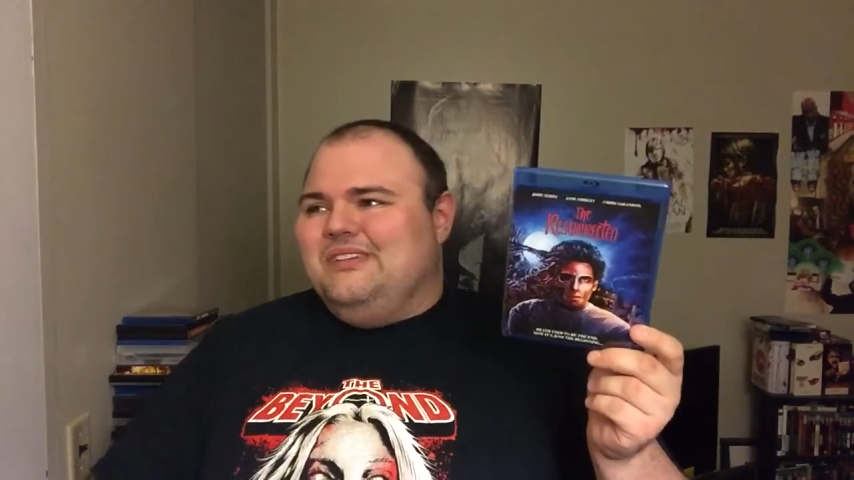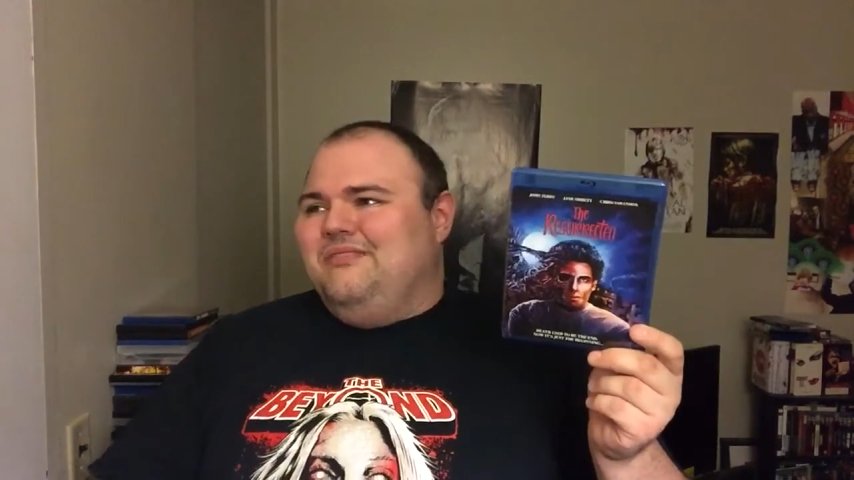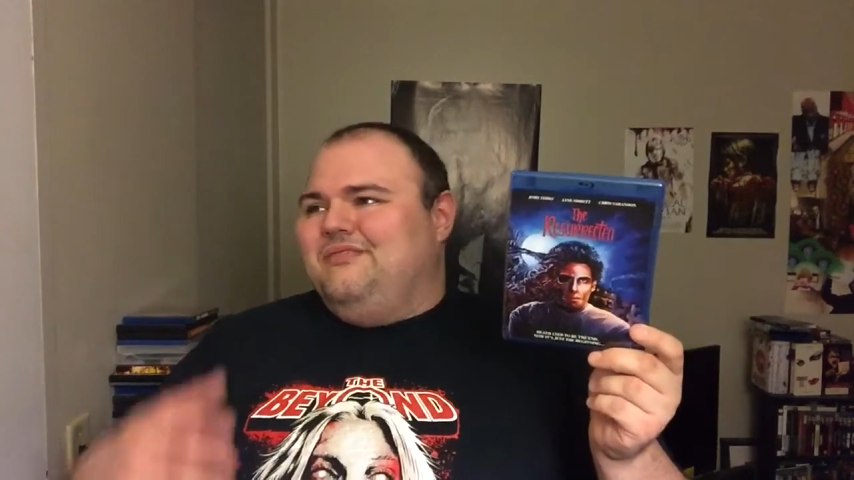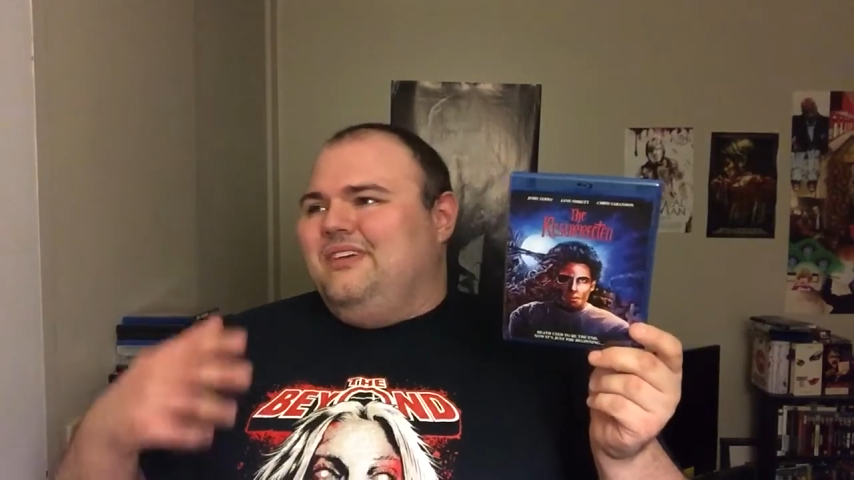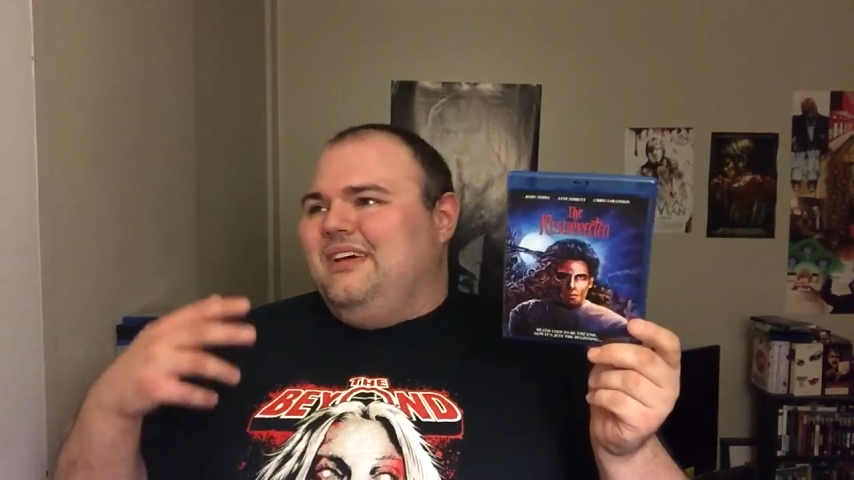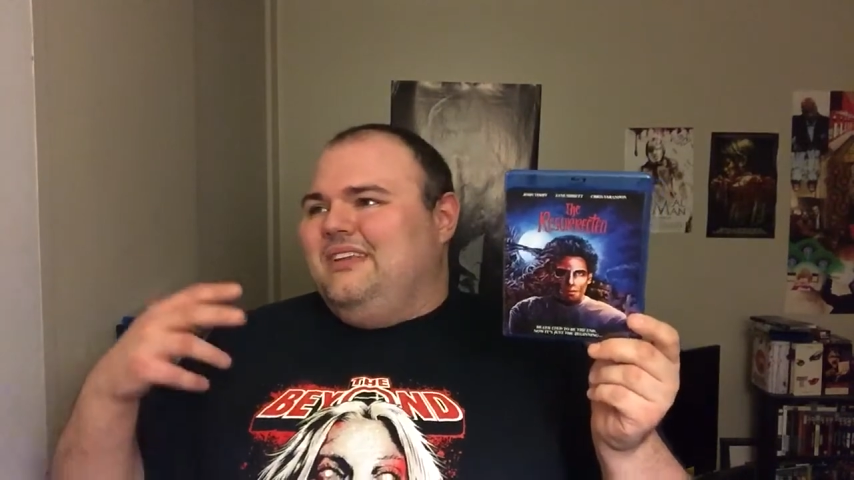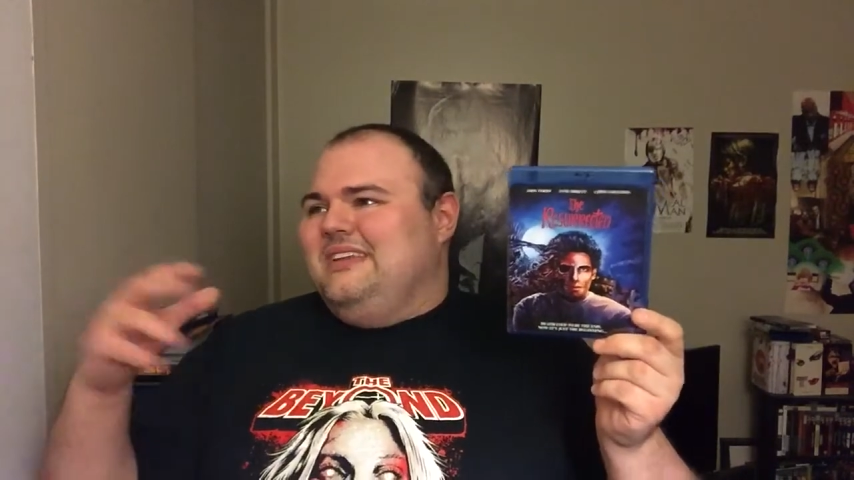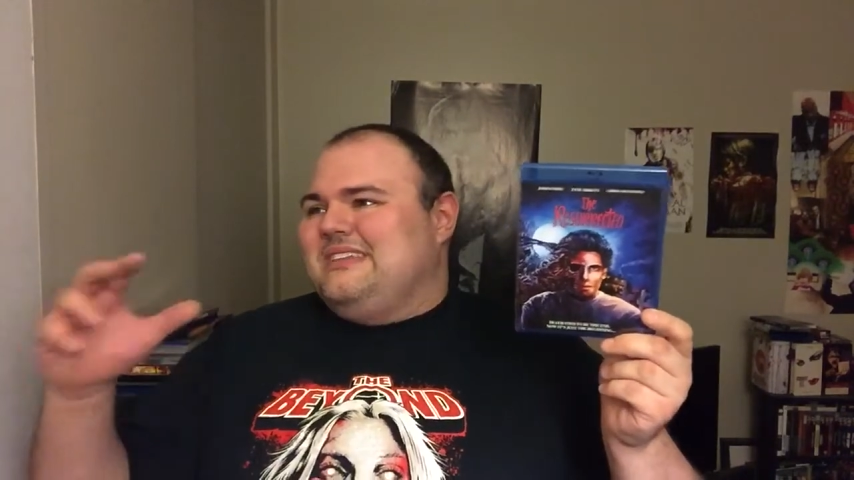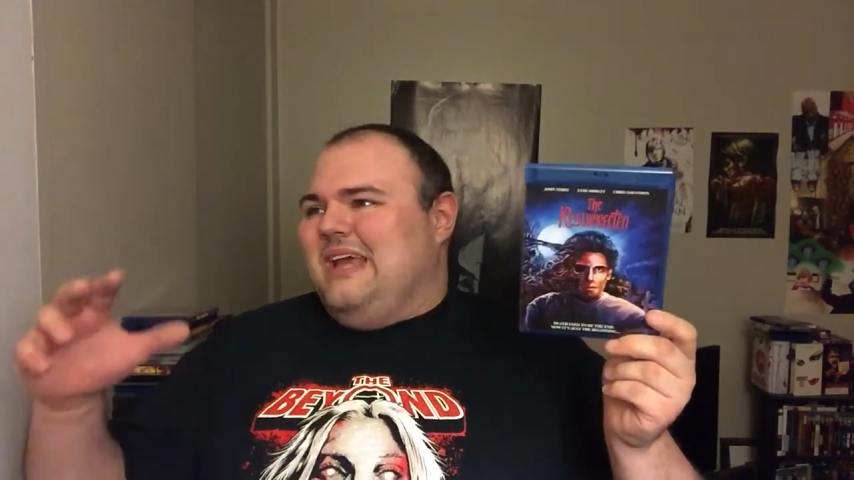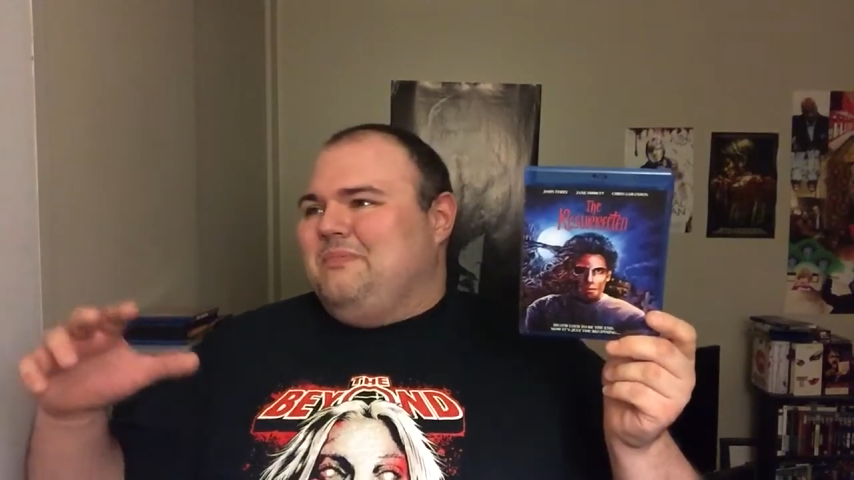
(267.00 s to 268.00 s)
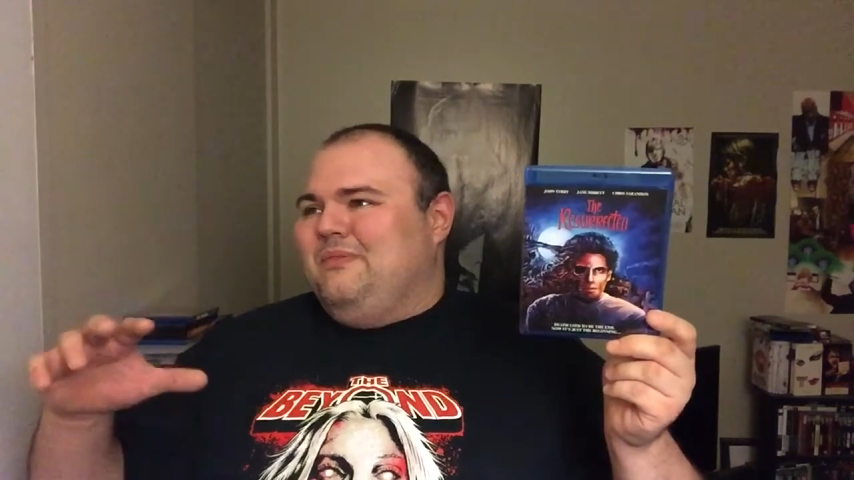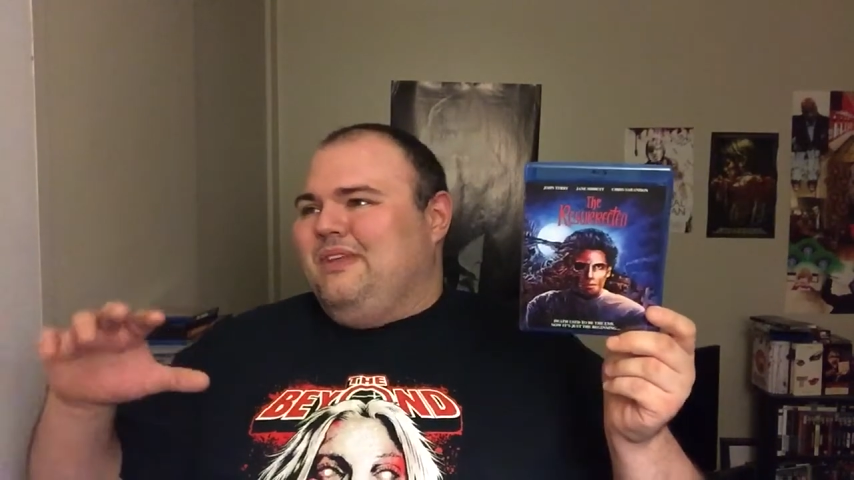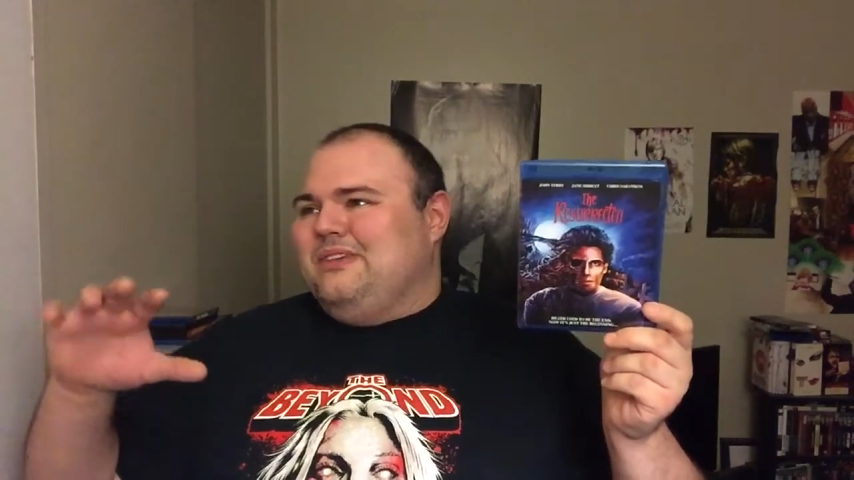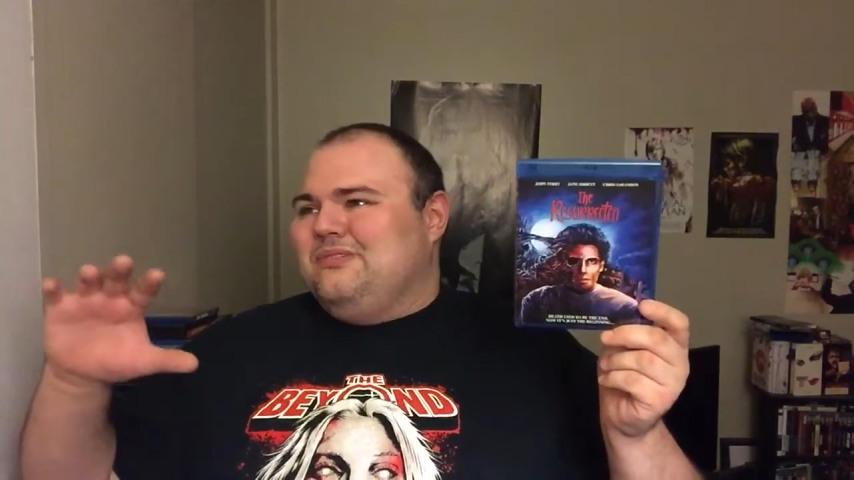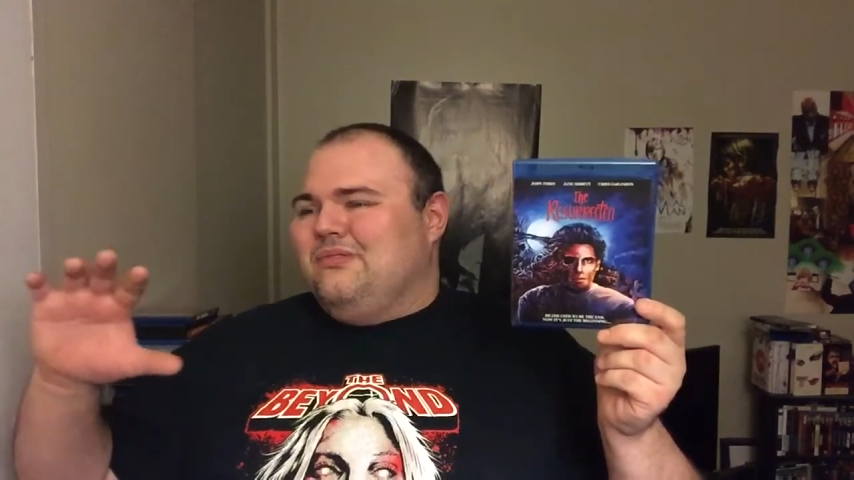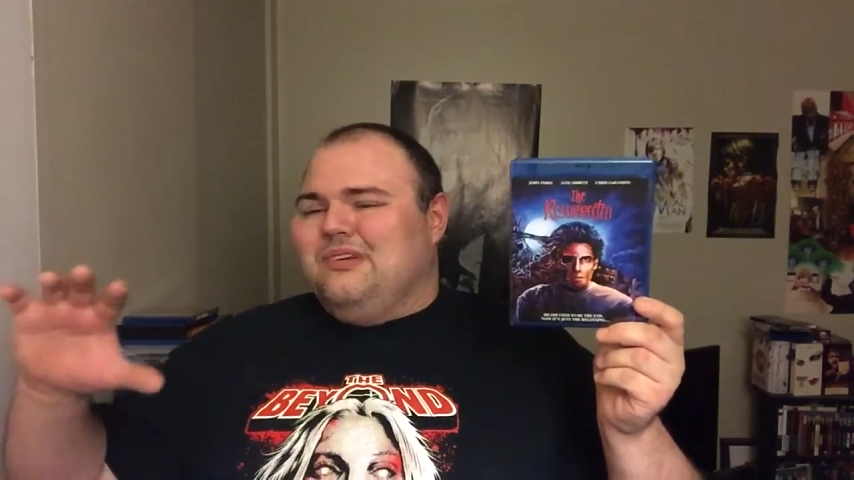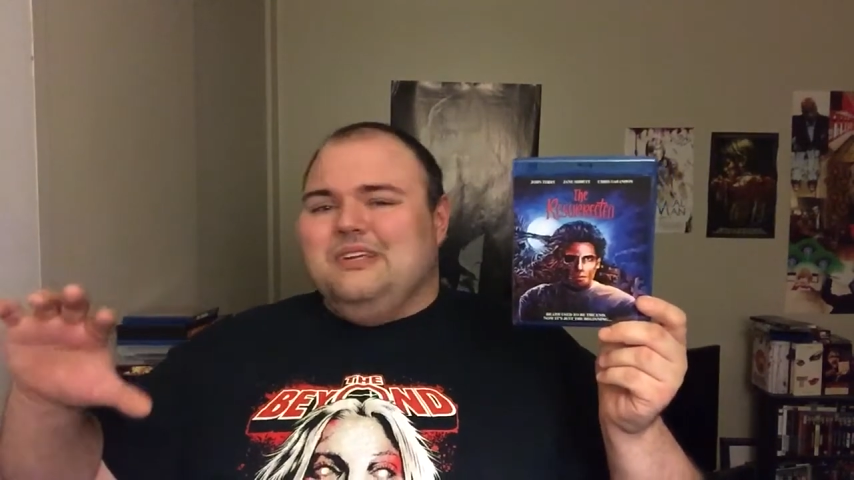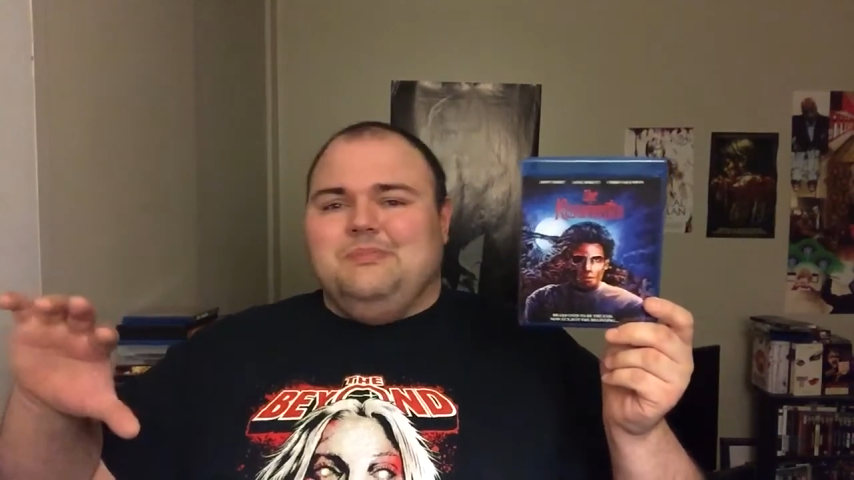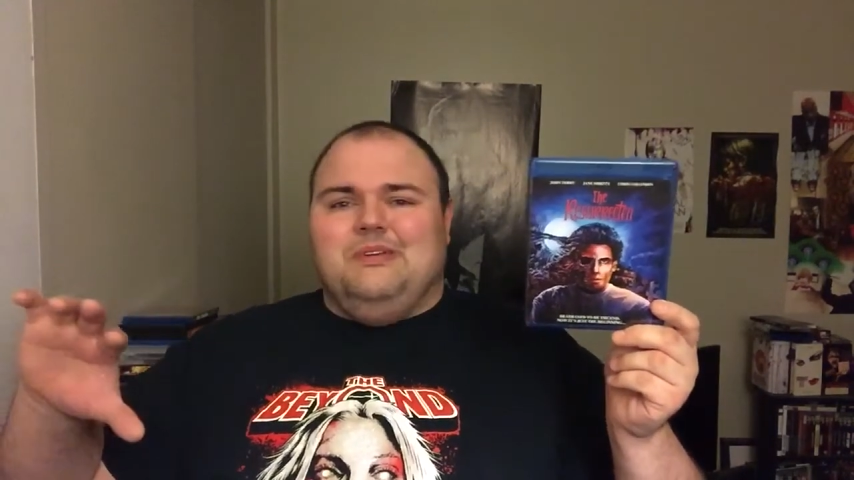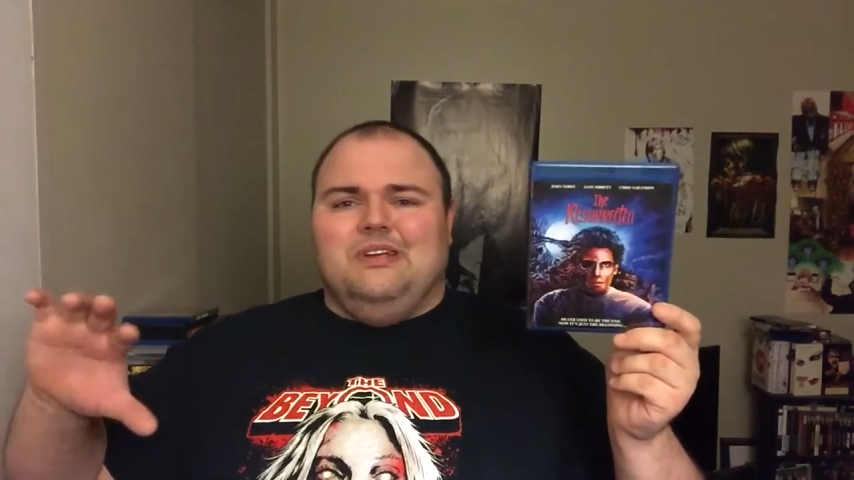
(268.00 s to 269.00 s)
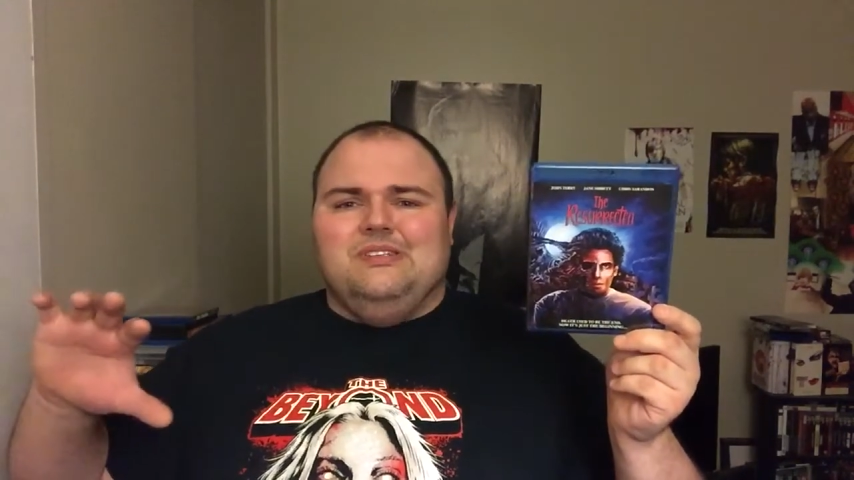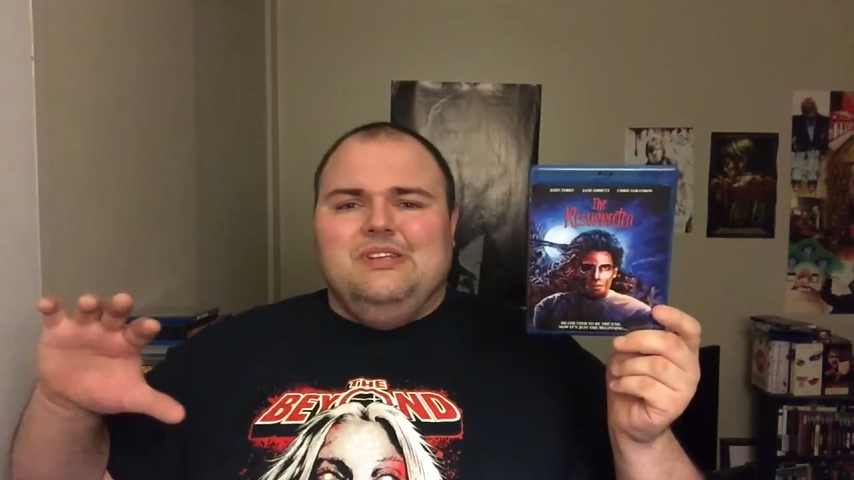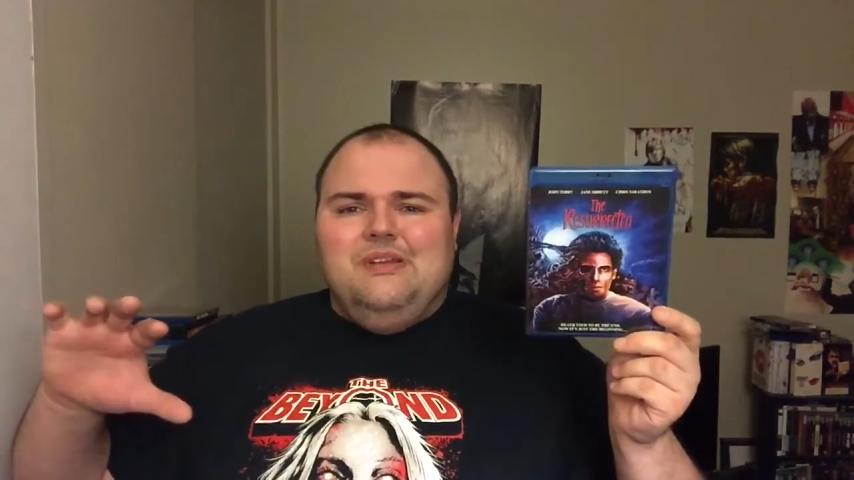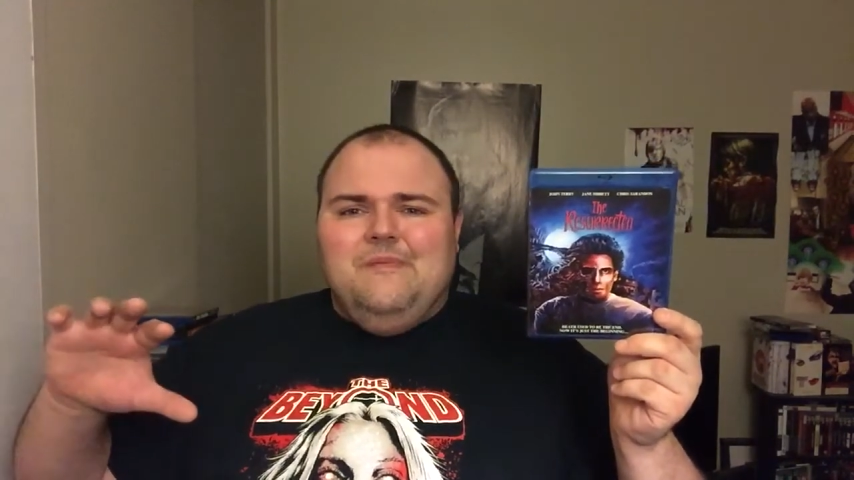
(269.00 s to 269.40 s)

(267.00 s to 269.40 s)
of these type of stories, because